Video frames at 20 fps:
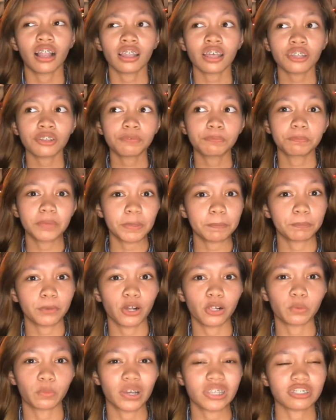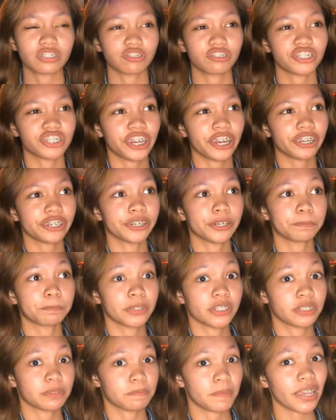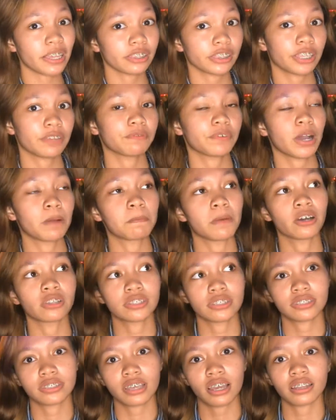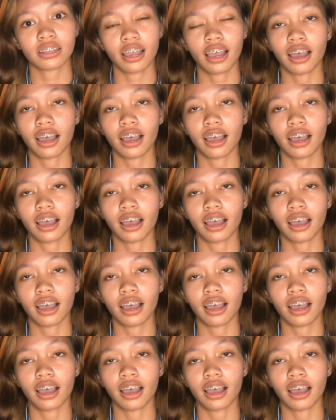A lot of people wants to share their perspective about a,